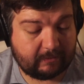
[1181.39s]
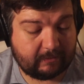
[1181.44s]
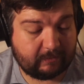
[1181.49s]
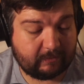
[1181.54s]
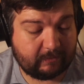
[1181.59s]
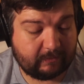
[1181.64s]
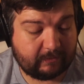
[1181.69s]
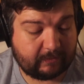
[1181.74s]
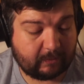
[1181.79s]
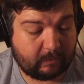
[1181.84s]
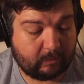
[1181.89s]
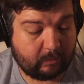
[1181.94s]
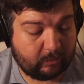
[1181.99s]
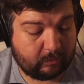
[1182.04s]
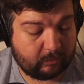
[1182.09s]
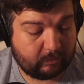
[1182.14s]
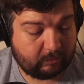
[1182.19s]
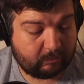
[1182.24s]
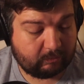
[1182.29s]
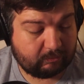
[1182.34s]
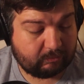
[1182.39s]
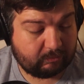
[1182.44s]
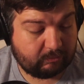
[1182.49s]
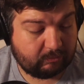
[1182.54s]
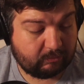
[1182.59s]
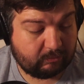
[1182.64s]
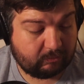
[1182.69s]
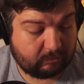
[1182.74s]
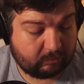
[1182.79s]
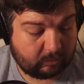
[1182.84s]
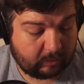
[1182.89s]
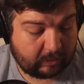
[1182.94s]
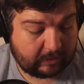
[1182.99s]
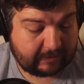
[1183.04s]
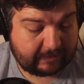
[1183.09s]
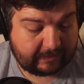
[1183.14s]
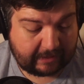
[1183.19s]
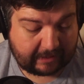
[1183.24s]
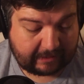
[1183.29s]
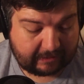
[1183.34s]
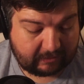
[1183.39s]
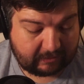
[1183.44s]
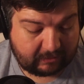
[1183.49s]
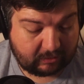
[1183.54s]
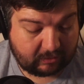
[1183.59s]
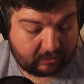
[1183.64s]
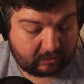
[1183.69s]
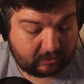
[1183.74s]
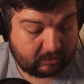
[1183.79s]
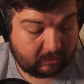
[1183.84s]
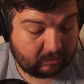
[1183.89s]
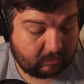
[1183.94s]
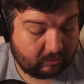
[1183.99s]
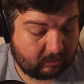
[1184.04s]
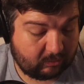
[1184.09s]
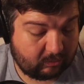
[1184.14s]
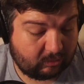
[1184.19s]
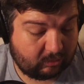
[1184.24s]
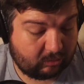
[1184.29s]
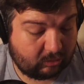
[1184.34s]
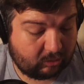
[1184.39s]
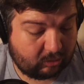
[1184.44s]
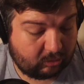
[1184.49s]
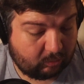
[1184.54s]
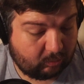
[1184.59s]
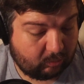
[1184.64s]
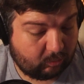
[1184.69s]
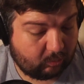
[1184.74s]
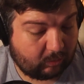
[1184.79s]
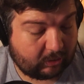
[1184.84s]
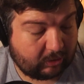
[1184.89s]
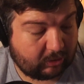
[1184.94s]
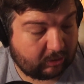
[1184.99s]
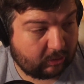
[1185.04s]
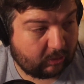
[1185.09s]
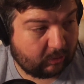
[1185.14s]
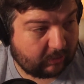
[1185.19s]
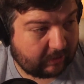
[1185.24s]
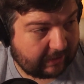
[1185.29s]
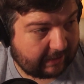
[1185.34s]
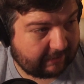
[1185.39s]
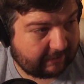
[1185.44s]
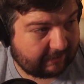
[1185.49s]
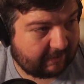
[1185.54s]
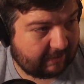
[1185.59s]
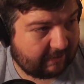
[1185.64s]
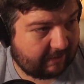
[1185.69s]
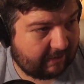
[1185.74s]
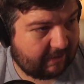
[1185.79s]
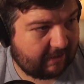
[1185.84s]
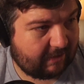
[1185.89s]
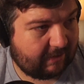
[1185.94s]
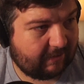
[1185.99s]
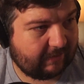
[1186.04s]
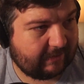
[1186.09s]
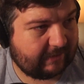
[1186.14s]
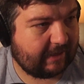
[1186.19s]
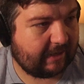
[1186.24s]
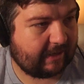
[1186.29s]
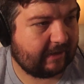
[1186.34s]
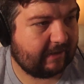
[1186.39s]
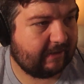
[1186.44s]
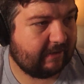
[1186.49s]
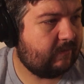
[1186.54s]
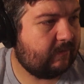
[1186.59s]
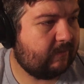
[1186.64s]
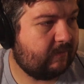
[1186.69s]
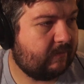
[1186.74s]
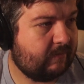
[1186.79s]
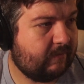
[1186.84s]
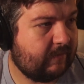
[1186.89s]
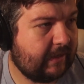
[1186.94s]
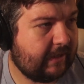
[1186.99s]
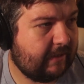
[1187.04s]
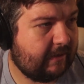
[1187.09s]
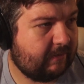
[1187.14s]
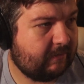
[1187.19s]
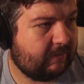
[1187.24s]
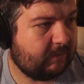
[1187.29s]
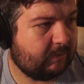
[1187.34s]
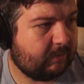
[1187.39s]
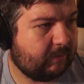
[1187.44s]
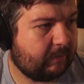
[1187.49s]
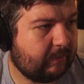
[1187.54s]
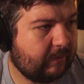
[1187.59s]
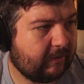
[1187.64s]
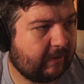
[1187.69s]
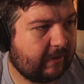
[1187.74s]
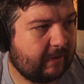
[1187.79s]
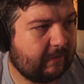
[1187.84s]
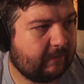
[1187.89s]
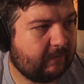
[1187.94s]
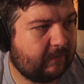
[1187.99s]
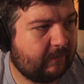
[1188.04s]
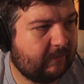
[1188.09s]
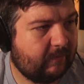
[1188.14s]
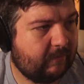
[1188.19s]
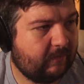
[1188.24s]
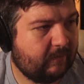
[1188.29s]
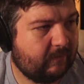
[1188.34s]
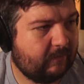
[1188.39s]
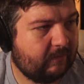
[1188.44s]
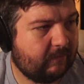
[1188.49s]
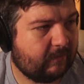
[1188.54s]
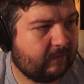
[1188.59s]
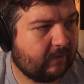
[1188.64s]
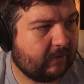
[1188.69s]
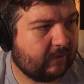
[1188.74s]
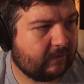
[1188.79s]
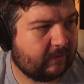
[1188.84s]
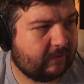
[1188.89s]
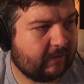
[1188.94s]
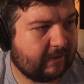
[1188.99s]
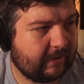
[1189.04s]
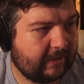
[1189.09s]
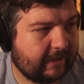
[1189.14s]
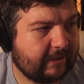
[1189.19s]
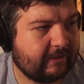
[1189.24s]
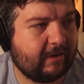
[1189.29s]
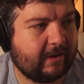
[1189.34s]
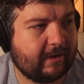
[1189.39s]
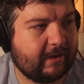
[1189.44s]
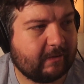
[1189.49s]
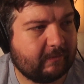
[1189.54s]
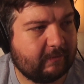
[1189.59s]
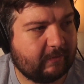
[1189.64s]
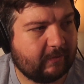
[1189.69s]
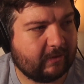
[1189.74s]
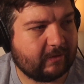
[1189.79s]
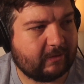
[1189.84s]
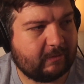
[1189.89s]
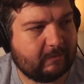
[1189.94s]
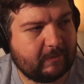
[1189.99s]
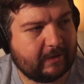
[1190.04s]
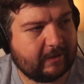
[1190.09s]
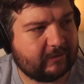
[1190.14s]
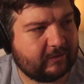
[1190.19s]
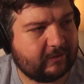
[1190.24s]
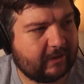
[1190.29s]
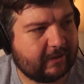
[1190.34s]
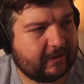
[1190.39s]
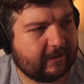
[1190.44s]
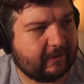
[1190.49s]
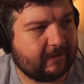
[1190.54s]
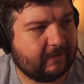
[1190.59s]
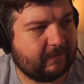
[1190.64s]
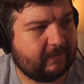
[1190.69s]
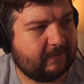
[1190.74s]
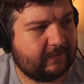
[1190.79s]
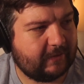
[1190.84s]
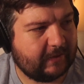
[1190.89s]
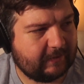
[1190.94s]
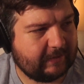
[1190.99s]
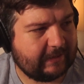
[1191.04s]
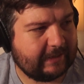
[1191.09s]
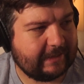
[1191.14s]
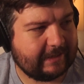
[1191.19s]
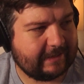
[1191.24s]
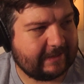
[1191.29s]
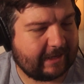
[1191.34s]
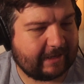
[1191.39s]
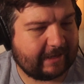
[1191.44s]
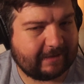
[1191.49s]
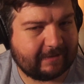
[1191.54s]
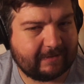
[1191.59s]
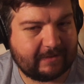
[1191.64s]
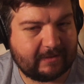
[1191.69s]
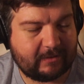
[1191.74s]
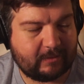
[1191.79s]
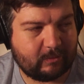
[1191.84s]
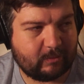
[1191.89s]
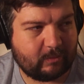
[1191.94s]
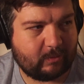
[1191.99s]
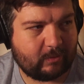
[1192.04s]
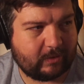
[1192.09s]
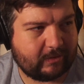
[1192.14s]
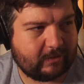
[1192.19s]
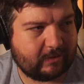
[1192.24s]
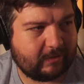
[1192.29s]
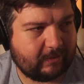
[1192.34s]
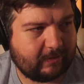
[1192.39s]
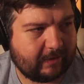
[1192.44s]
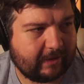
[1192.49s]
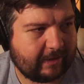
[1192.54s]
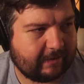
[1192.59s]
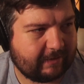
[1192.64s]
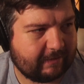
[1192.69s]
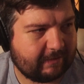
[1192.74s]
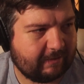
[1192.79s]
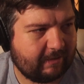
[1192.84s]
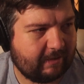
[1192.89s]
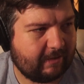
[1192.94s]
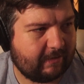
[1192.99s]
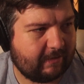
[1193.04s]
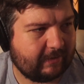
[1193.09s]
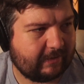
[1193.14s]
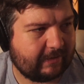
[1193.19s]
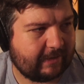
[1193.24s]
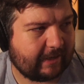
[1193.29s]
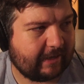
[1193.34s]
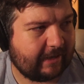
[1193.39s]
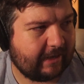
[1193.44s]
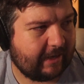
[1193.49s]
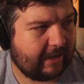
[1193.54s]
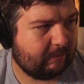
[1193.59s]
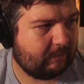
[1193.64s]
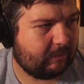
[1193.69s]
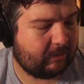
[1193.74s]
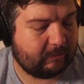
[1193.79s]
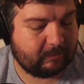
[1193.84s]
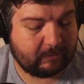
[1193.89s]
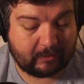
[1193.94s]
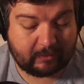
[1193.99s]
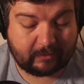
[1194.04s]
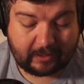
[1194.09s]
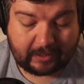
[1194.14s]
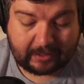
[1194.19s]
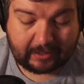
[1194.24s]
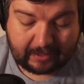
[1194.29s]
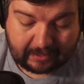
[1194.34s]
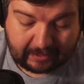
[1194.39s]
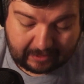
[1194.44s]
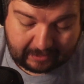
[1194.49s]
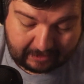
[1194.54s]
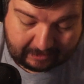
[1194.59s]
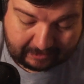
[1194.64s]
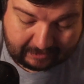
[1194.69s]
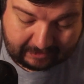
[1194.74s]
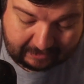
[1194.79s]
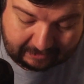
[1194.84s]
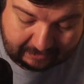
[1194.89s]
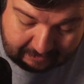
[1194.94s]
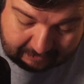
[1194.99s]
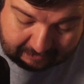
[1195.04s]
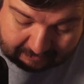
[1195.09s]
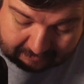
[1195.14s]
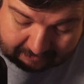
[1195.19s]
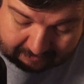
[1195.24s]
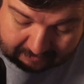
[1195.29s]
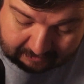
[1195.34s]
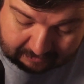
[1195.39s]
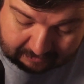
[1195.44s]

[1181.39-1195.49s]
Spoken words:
from 1 second to 1/2000th of a second. Super program electronic vertical metal shutter, 15 seconds to 1/2000th of a second, and bulb mode. I think this.